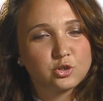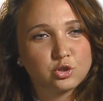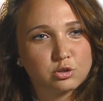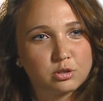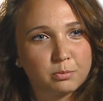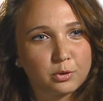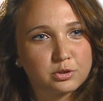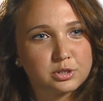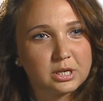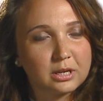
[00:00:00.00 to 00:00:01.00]
Due to the
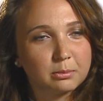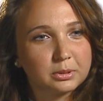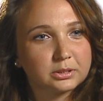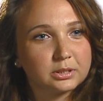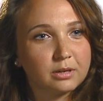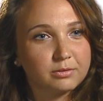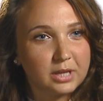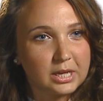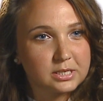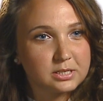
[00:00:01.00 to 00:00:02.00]
broad syllabus of the
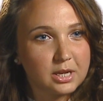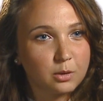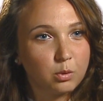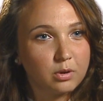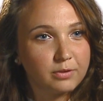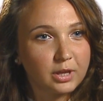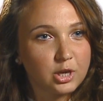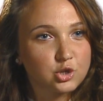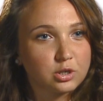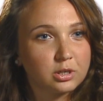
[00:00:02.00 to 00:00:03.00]
ACCA
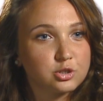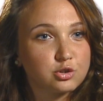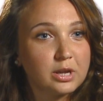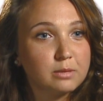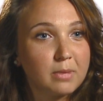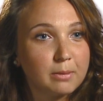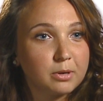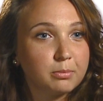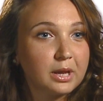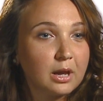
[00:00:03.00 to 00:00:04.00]
qualification, a trained
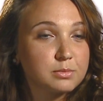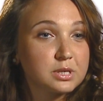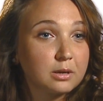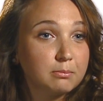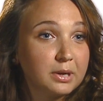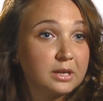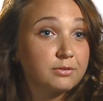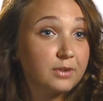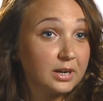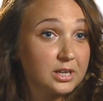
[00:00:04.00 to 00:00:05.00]
member becomes a complete
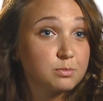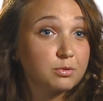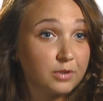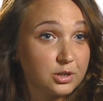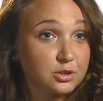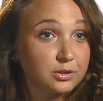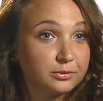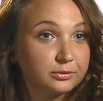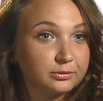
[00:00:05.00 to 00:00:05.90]
finance professional.